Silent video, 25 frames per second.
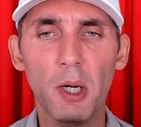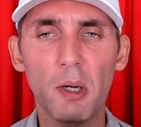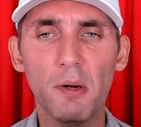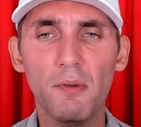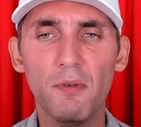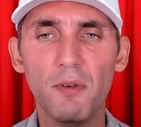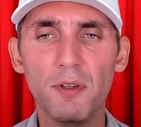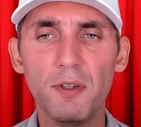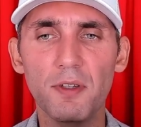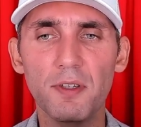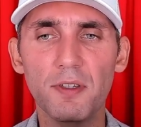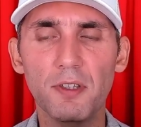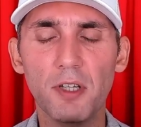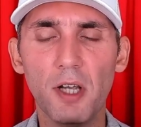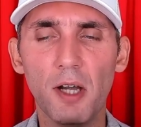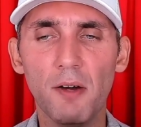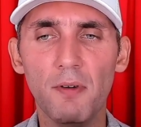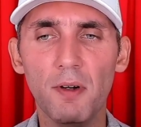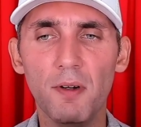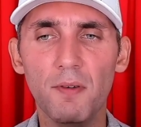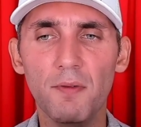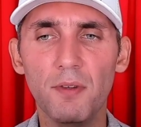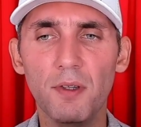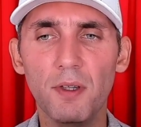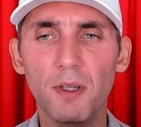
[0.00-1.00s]
However, the
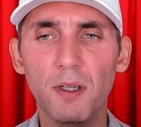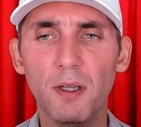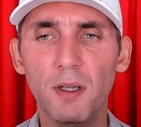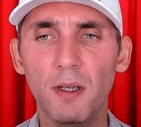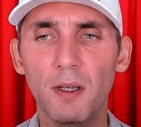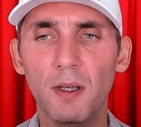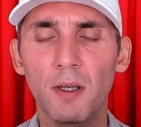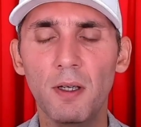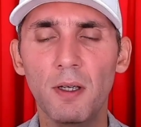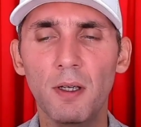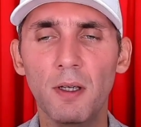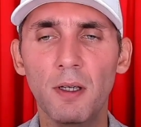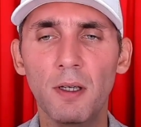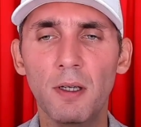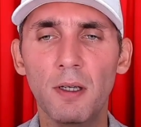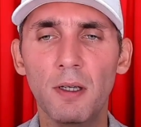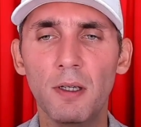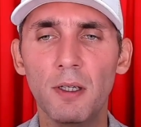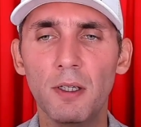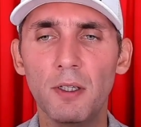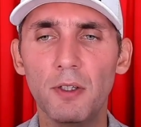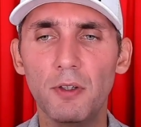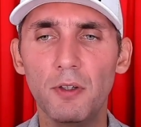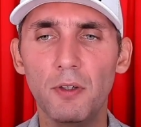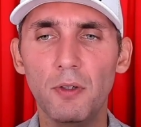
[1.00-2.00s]
discovery of the
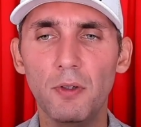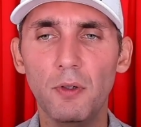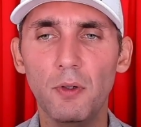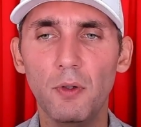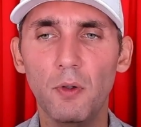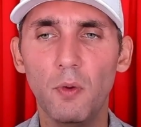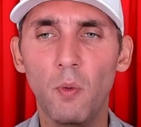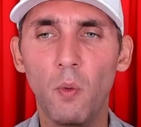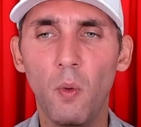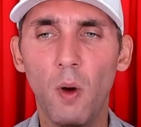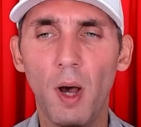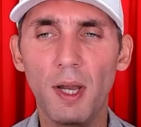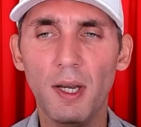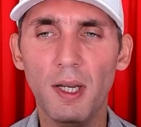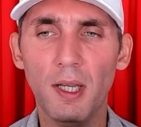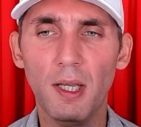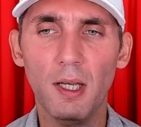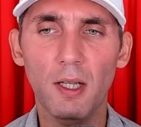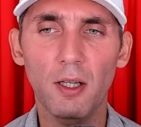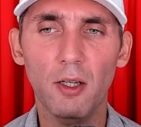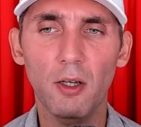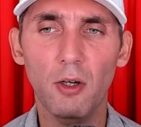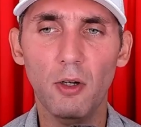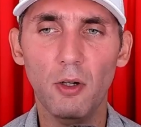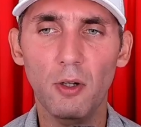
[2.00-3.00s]
2
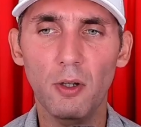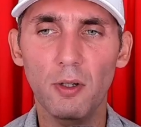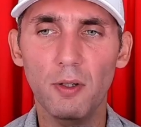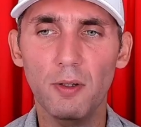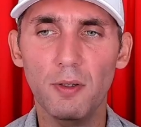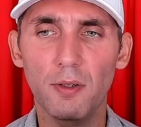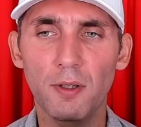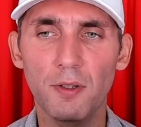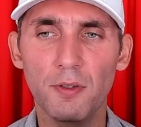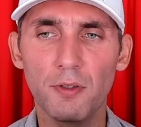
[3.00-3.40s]
Wadi el-Hol